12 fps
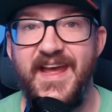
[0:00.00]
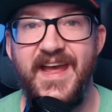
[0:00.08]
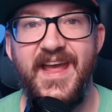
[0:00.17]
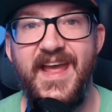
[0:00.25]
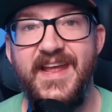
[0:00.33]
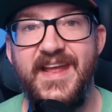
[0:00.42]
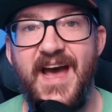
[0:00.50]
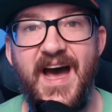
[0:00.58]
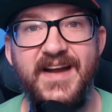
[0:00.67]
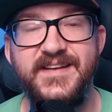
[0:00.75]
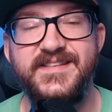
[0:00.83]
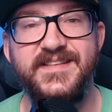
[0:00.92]
And
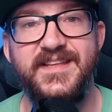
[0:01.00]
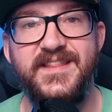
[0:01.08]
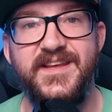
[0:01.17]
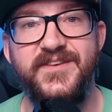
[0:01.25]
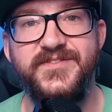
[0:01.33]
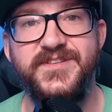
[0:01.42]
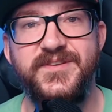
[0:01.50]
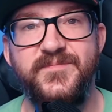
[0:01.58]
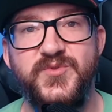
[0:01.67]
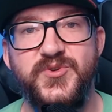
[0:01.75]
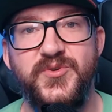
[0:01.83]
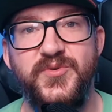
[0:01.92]
honestly, there's some
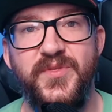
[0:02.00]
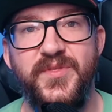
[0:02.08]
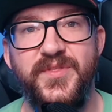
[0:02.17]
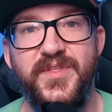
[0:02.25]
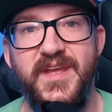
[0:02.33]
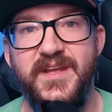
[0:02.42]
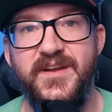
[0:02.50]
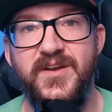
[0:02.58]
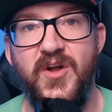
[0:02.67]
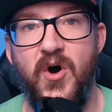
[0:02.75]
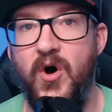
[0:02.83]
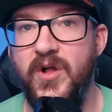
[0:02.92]
truth
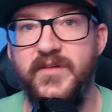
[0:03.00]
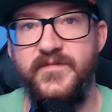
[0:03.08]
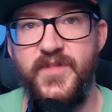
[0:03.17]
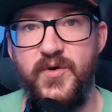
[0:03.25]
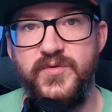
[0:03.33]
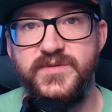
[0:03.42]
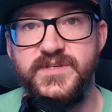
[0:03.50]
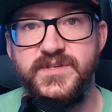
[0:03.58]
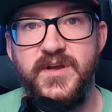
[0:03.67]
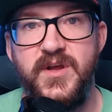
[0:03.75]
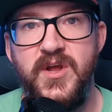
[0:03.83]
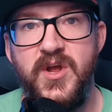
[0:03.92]
in all of those.
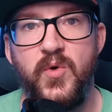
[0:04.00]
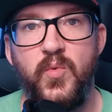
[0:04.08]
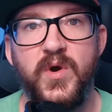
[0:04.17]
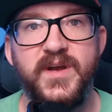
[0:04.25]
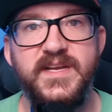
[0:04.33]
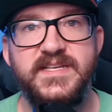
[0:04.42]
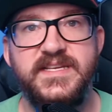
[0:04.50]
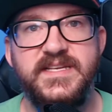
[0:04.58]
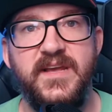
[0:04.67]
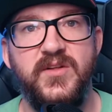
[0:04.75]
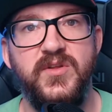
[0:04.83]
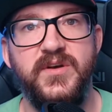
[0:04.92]
We're going to
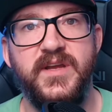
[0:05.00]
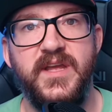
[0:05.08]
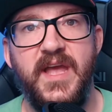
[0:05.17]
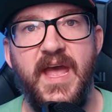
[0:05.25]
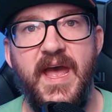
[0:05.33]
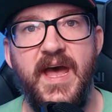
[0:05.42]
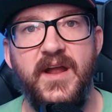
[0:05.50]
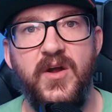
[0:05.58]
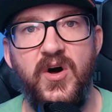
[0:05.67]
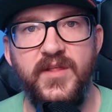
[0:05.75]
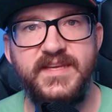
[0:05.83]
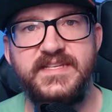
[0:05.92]
take a look at
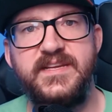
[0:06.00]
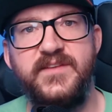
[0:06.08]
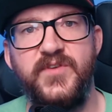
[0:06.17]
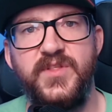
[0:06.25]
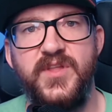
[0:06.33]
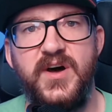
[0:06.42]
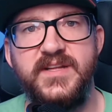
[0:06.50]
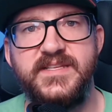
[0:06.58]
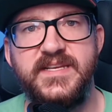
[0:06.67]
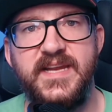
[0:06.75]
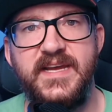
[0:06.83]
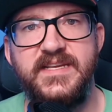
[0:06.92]
all these different
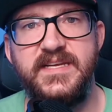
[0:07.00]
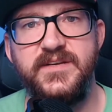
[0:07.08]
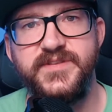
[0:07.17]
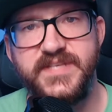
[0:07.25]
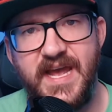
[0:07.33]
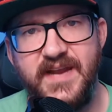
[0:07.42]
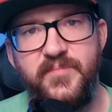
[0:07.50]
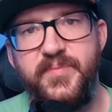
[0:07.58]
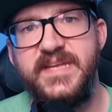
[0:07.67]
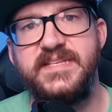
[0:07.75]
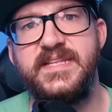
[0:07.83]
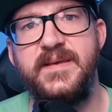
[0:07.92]
thoughts and ideals, kind of
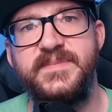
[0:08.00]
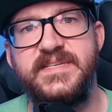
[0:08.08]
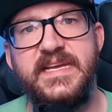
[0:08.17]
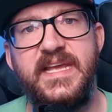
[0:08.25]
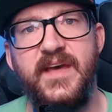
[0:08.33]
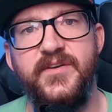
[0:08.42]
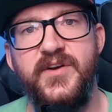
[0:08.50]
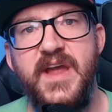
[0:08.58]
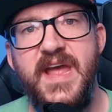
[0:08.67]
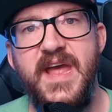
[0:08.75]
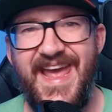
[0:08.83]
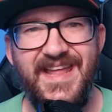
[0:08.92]
piece them together,
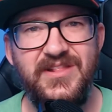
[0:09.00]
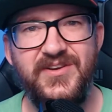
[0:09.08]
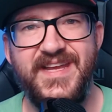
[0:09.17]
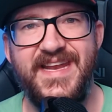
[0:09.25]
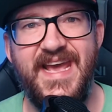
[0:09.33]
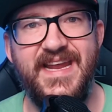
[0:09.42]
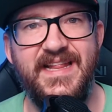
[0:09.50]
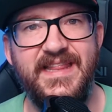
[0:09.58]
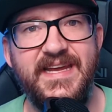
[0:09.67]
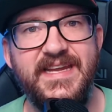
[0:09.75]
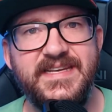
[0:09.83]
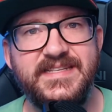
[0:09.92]
and look at
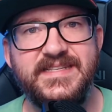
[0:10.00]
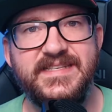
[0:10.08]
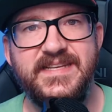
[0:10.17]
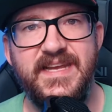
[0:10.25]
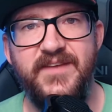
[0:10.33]
analytics.